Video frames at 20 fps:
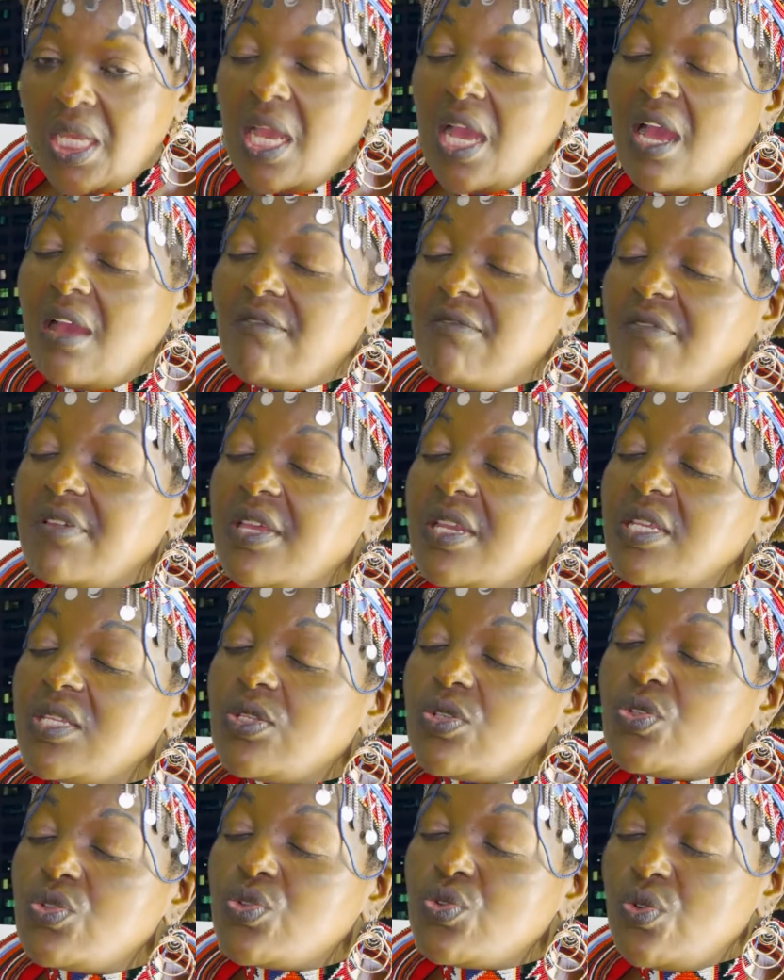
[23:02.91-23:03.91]
are very
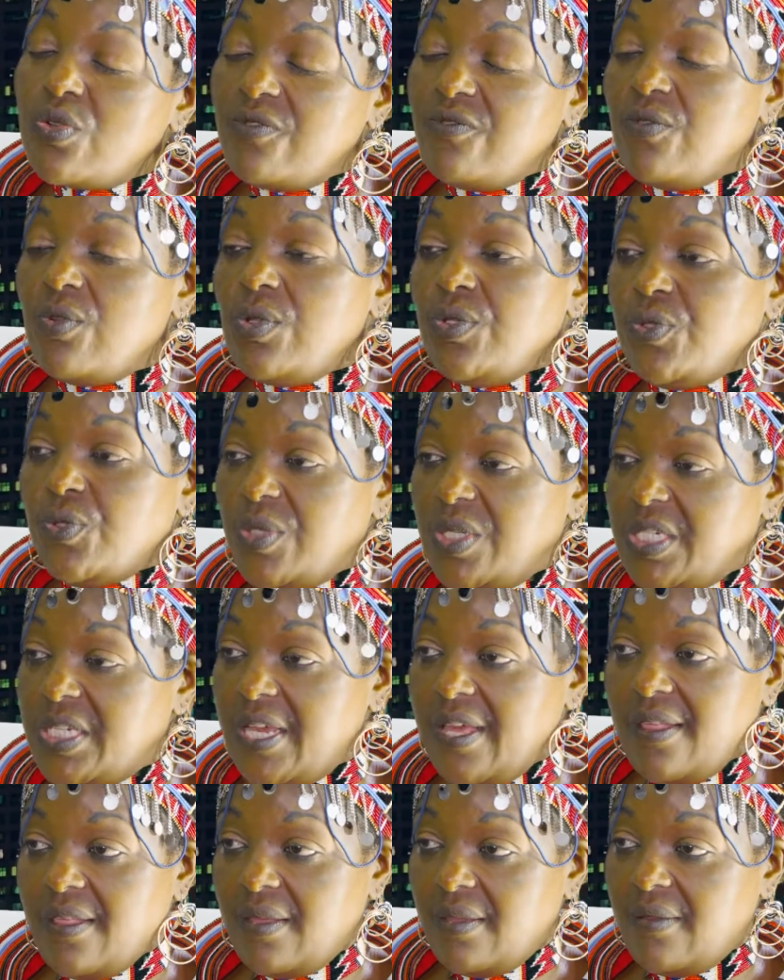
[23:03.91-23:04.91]
truthful to each
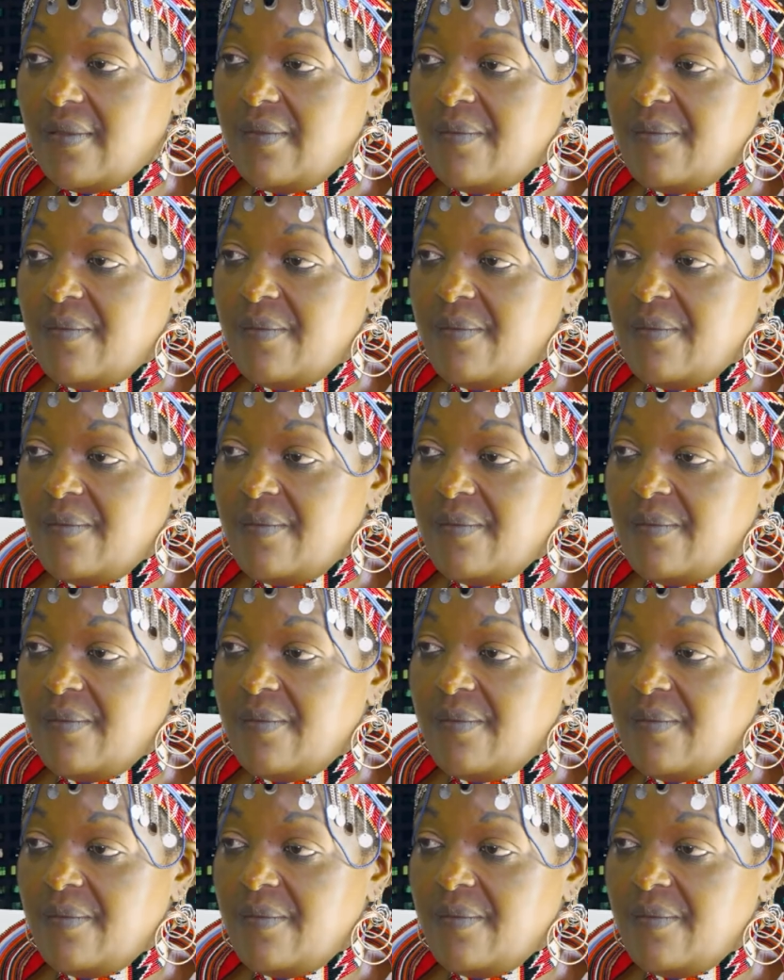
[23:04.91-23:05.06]
other.